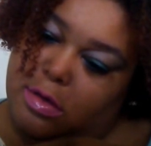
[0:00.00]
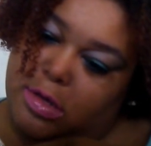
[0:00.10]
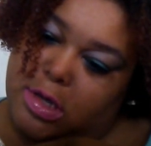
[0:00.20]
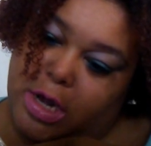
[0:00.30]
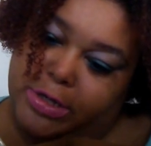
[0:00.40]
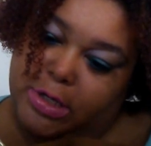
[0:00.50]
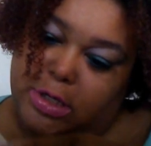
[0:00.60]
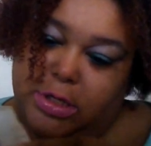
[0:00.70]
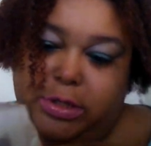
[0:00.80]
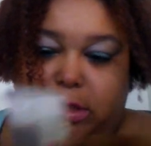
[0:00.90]
This actually
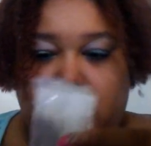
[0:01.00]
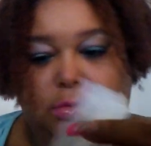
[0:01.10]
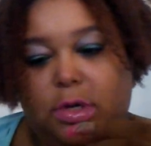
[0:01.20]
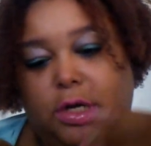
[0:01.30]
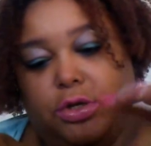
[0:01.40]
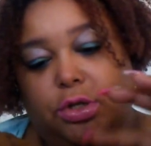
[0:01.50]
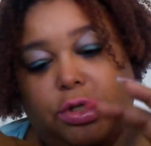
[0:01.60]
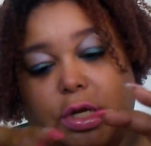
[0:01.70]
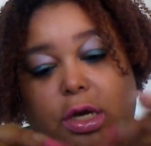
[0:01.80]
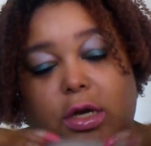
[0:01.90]
looks
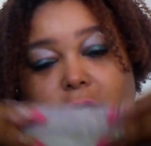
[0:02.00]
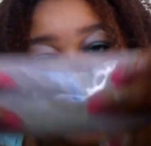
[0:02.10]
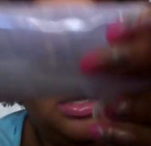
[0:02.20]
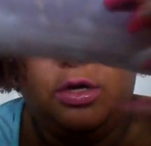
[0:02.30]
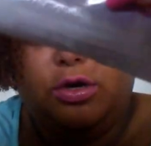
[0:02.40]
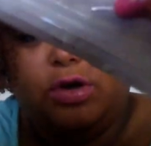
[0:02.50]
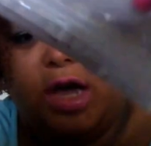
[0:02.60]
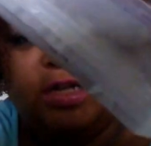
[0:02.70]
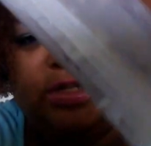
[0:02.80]
interesting. Kind of